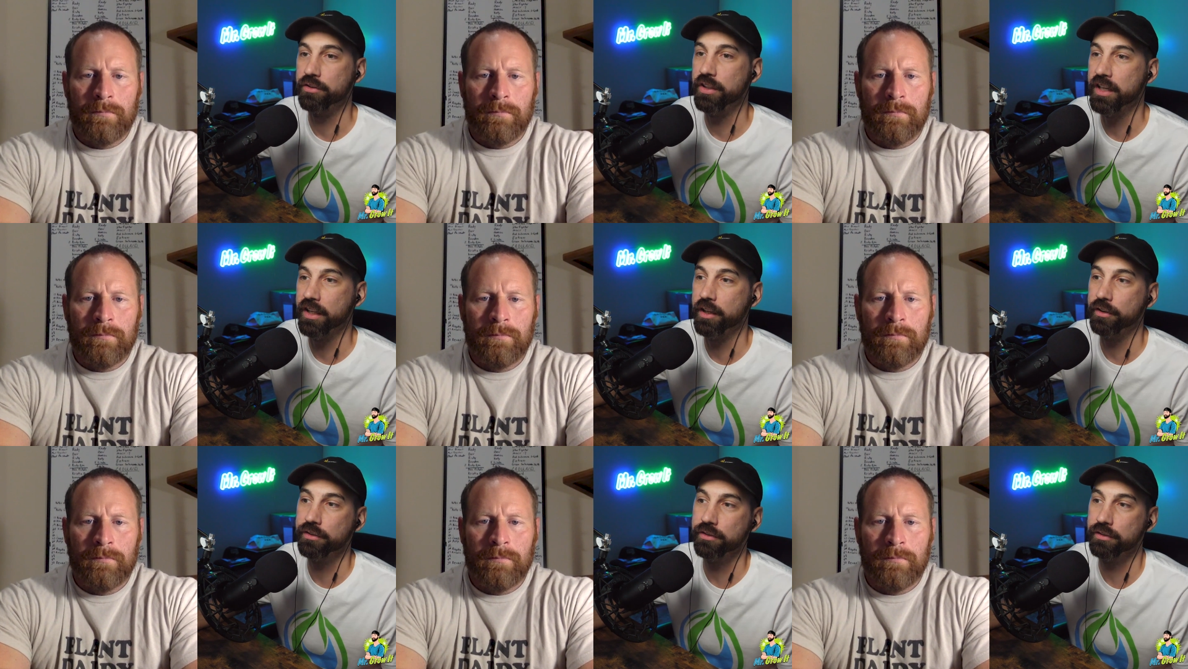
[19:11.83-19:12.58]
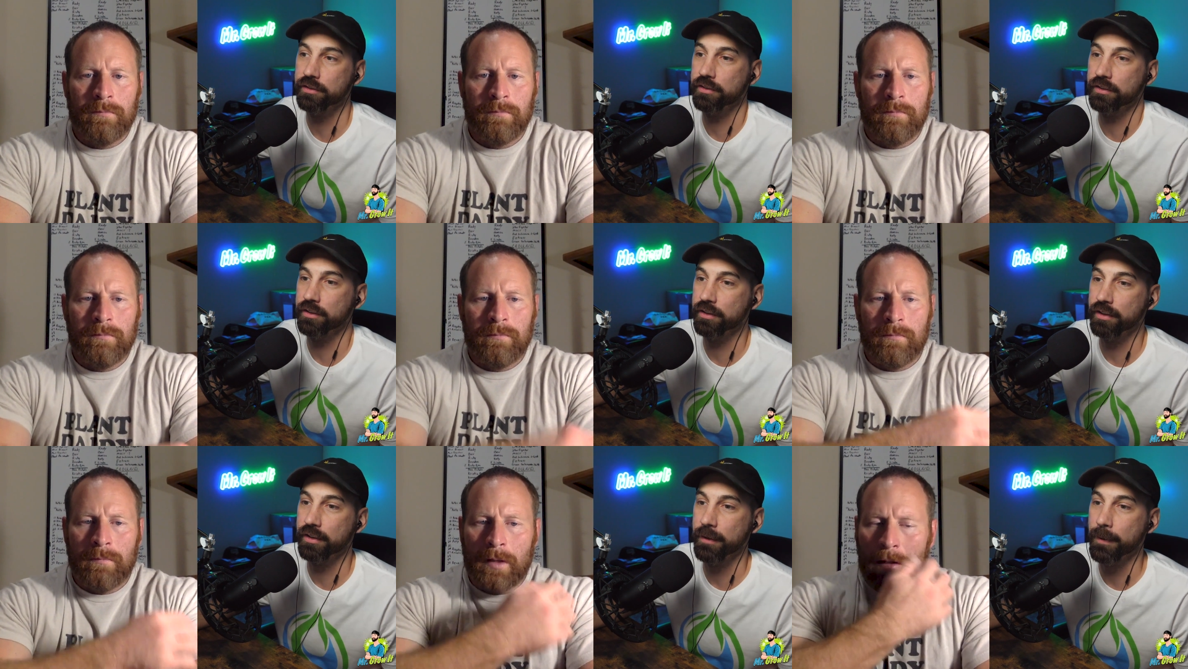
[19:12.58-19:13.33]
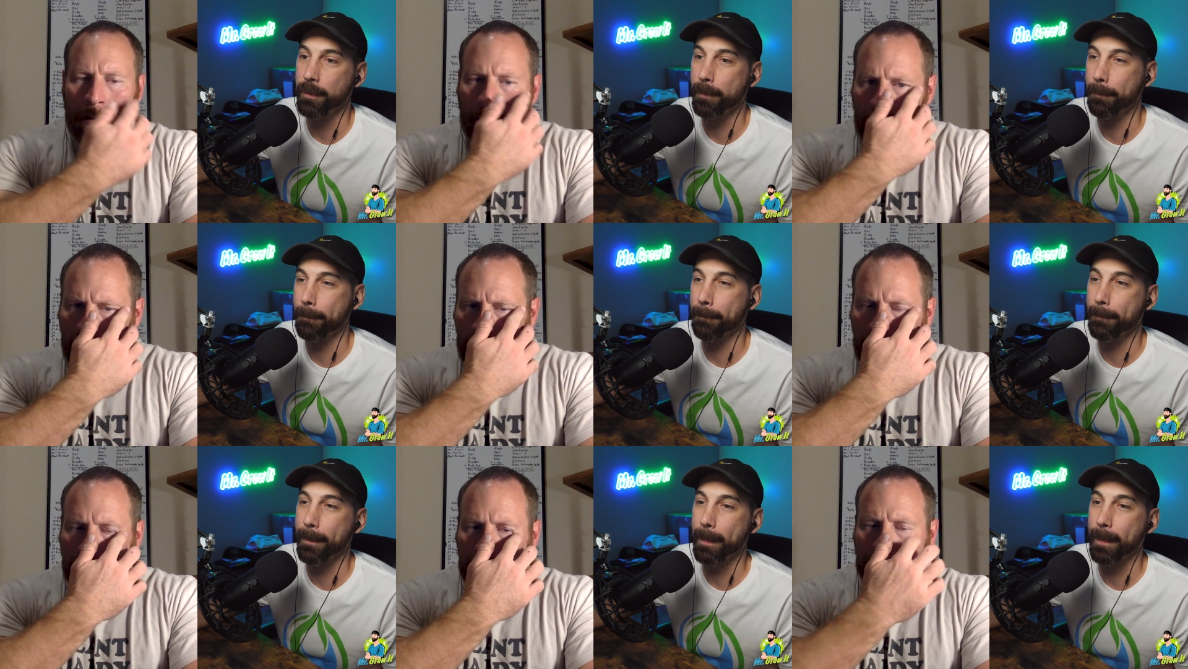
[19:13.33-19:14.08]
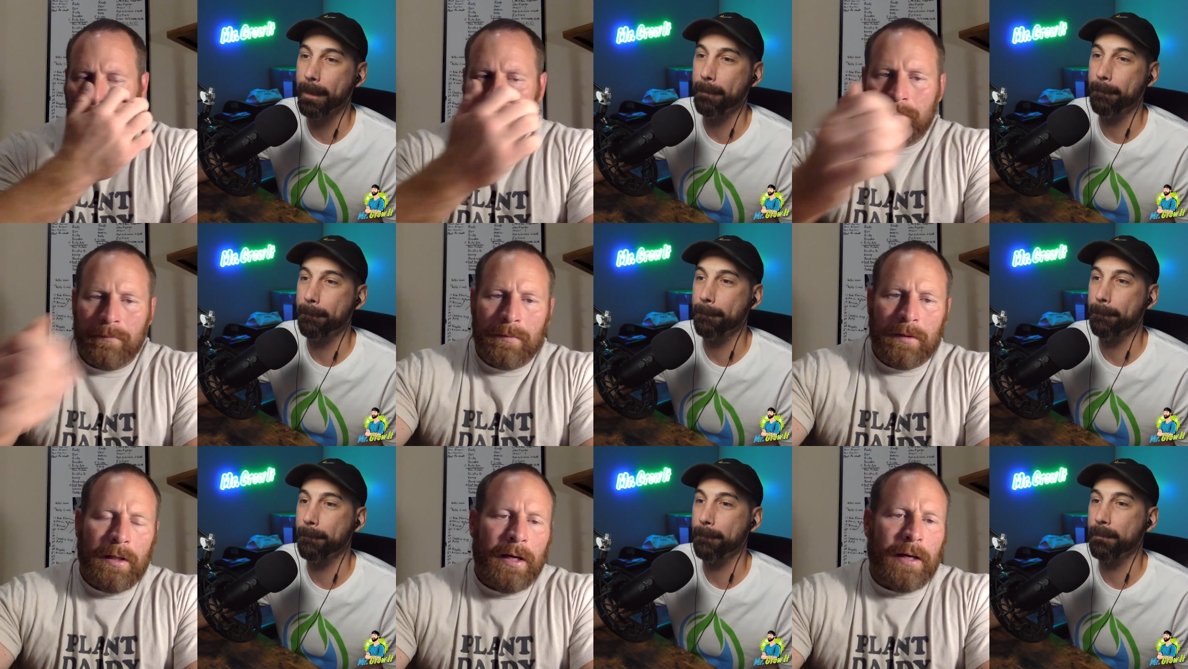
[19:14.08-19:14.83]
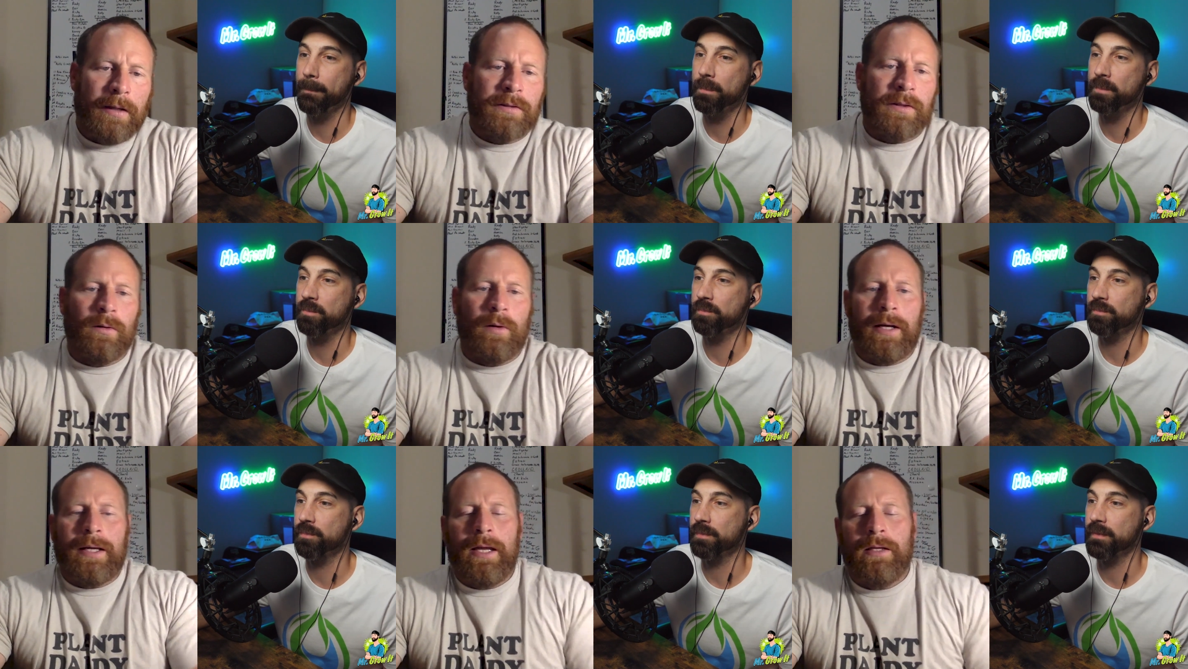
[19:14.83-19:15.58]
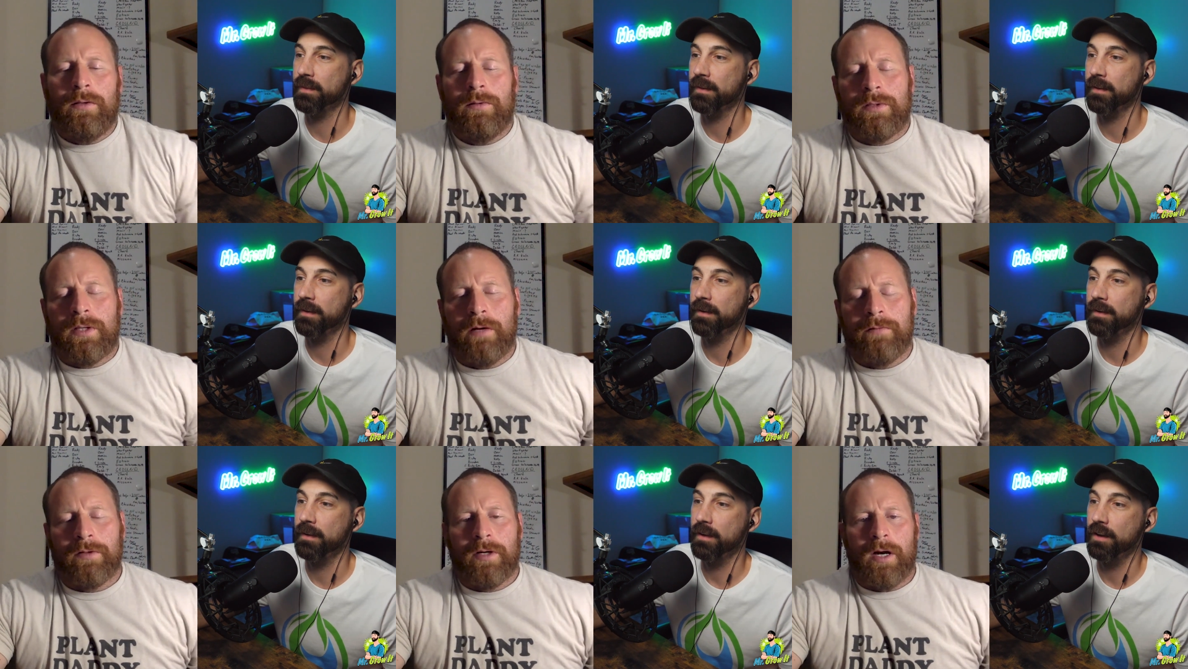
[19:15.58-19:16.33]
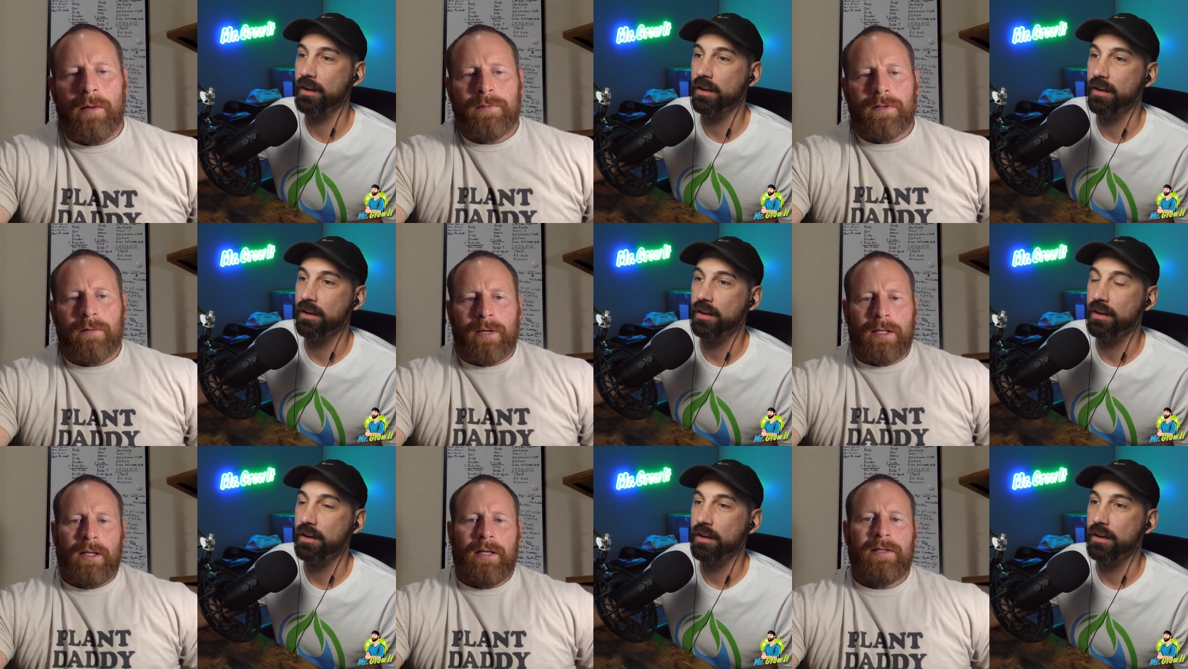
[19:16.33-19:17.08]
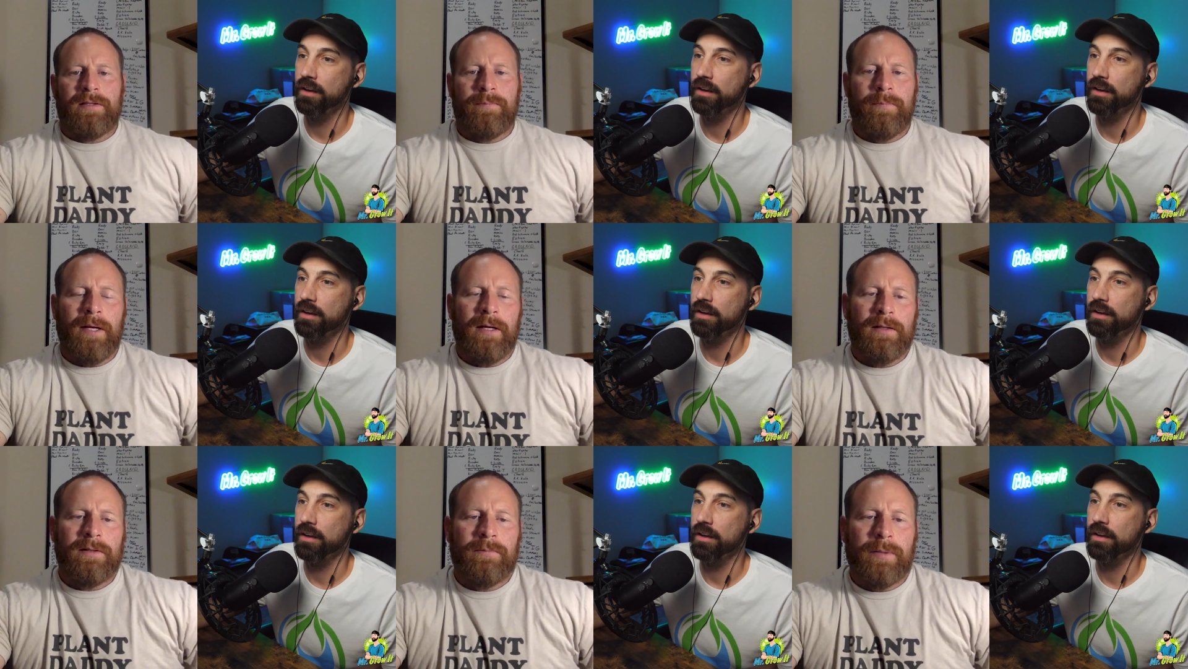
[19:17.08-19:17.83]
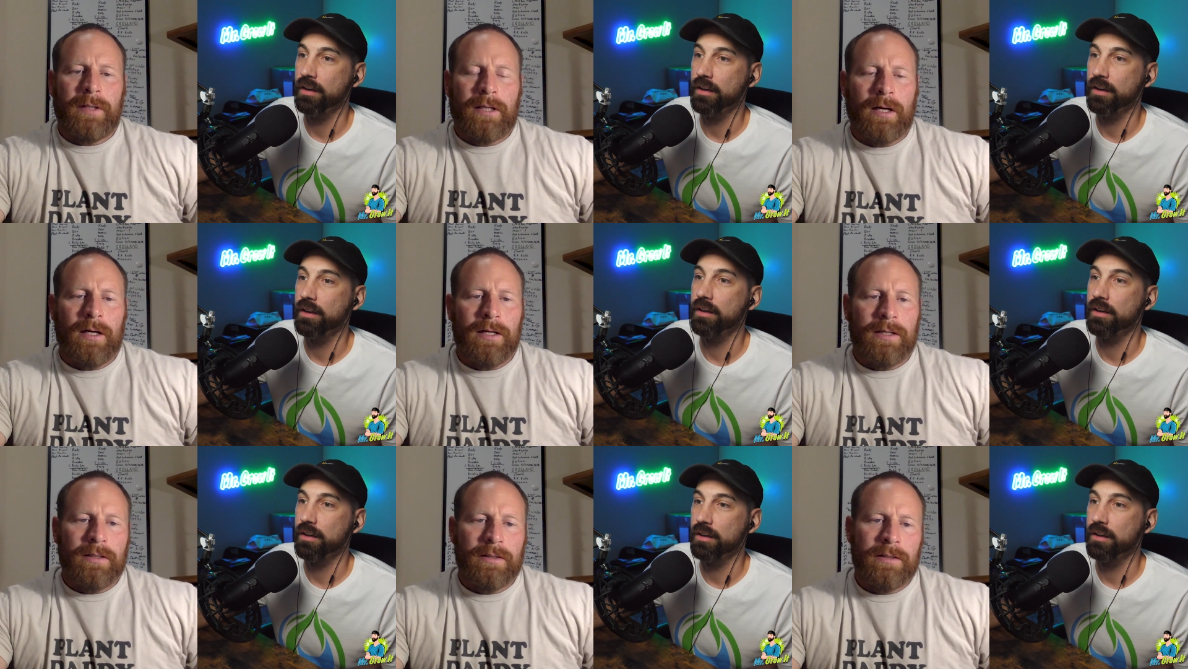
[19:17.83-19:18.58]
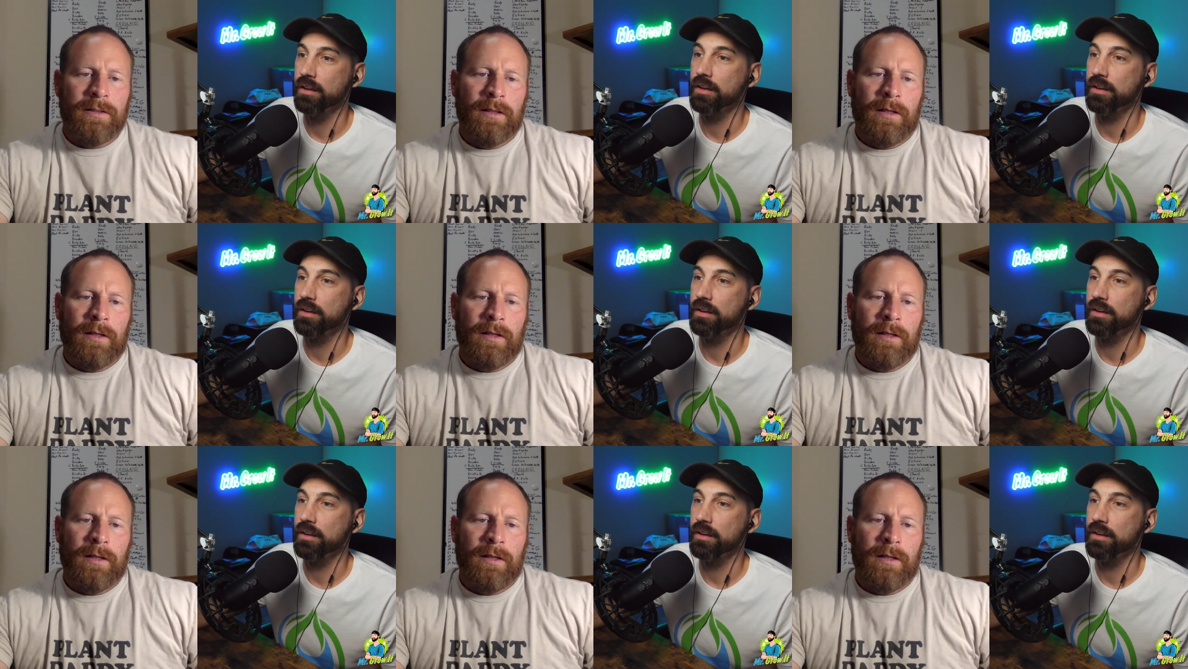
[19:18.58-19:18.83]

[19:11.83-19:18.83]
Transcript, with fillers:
Speaker 1: use any of those?
Speaker 2: Um, yeah, so I can't use cover crops on my lettuce beds because